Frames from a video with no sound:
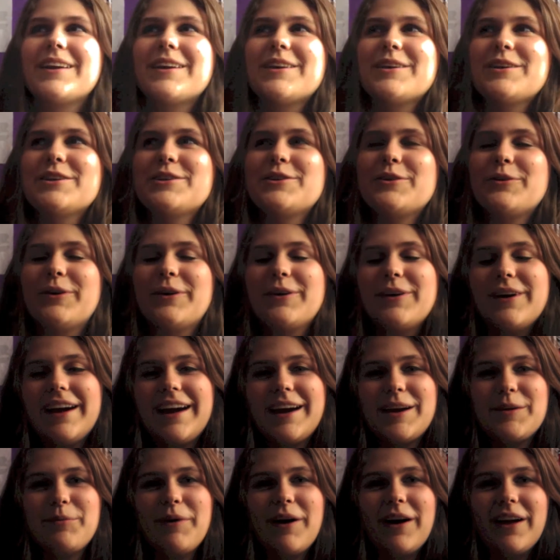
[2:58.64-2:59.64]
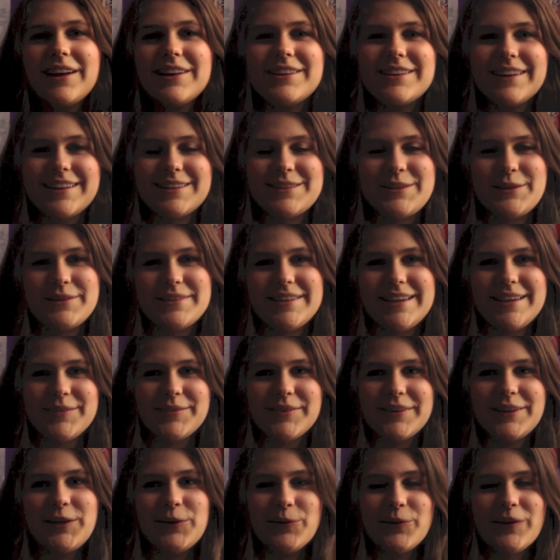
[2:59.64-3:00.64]
So I apologize, Jose,
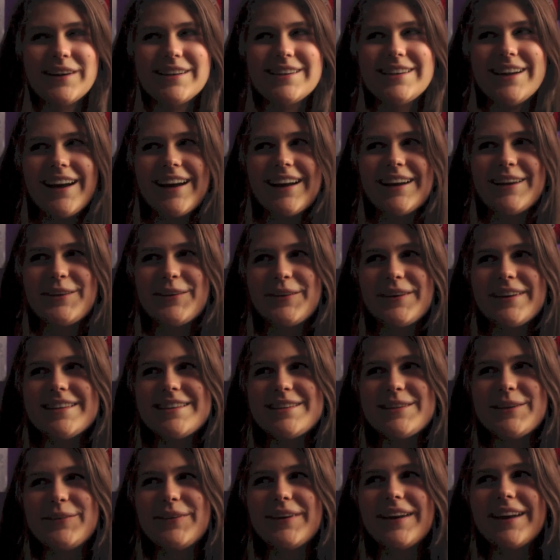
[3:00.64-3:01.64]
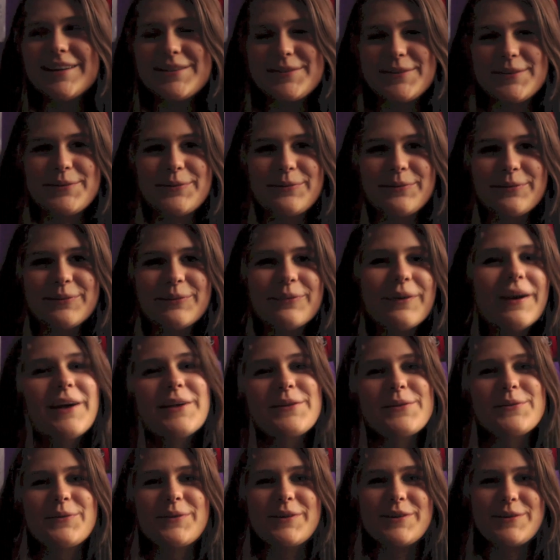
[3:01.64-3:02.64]
but you weren't talking to us, so what else
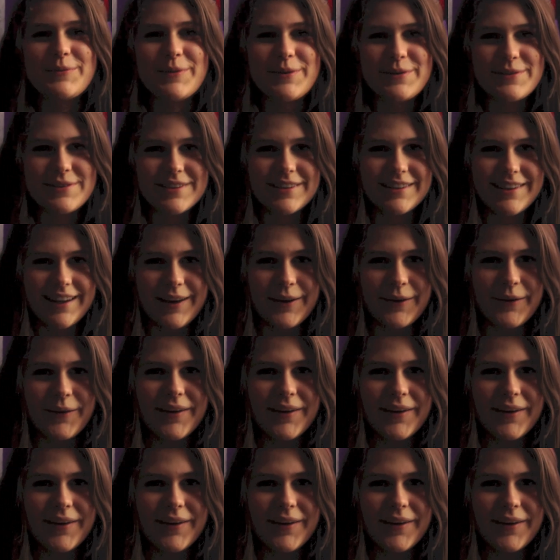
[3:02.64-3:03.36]
were we supposed to do?